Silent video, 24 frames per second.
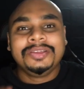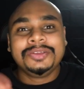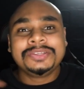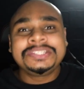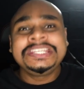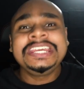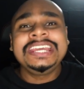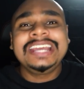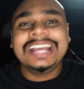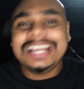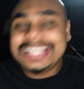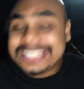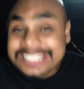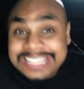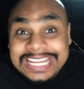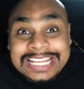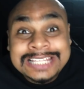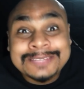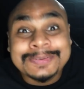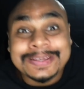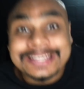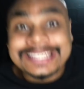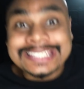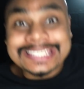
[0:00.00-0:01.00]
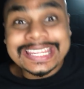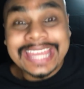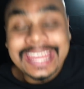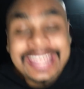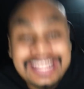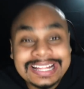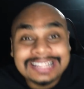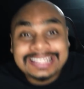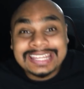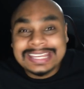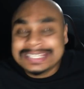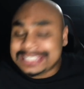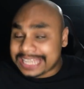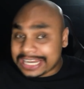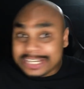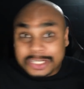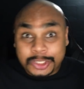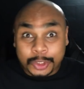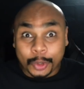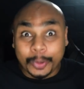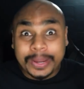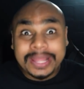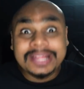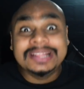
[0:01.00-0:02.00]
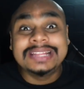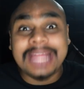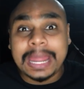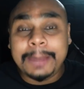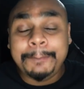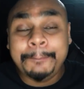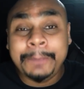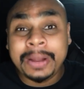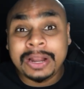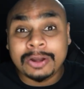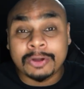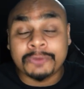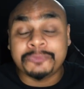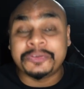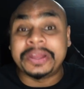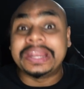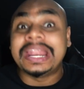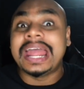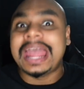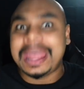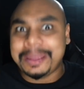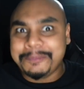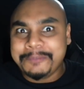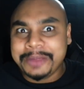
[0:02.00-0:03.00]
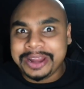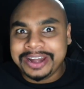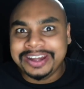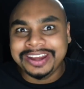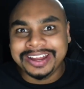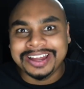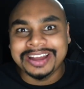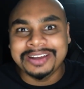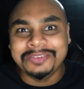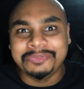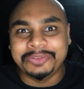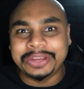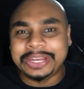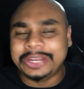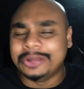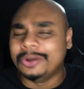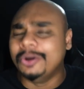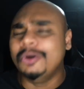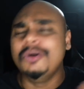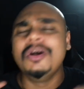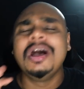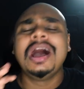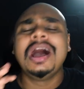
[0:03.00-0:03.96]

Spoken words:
You see, guys, just by saying this and showing that part of an American video,